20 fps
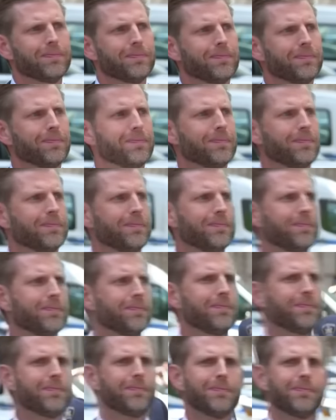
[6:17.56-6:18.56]

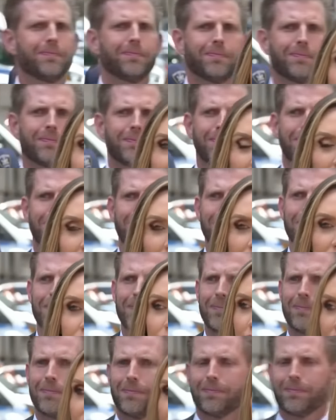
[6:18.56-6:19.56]

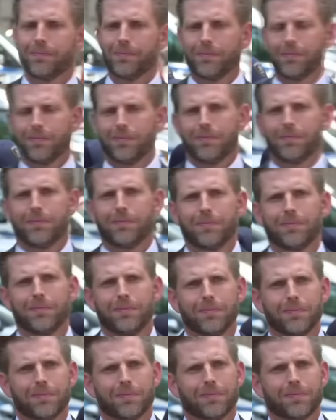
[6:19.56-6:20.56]

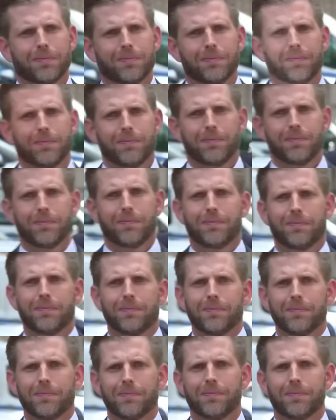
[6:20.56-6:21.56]

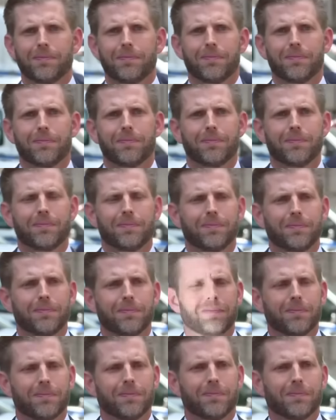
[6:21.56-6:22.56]

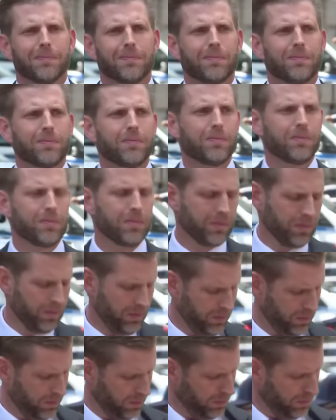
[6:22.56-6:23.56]

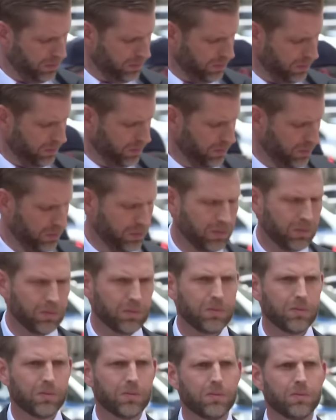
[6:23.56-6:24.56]

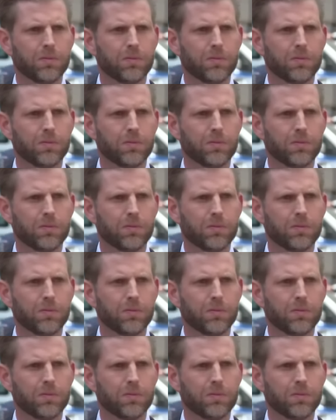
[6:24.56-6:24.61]
The person shown says nothing.